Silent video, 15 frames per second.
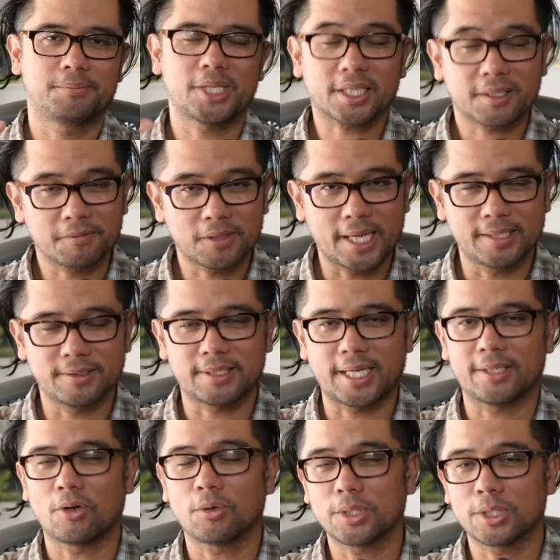objective lens
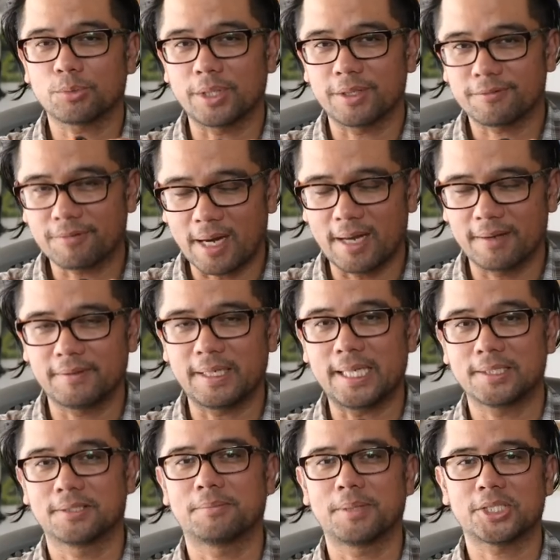at only 25
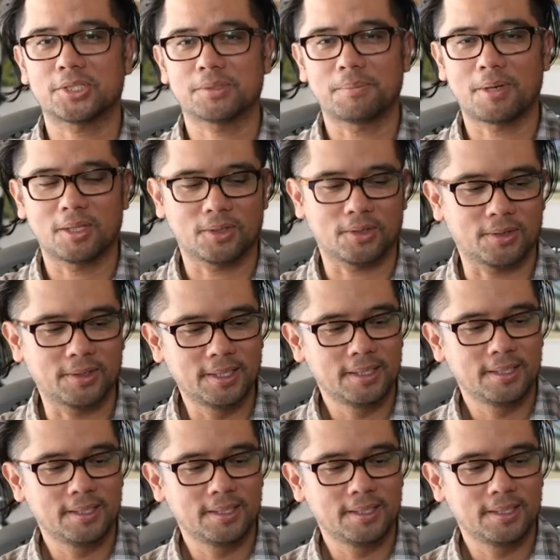is much smaller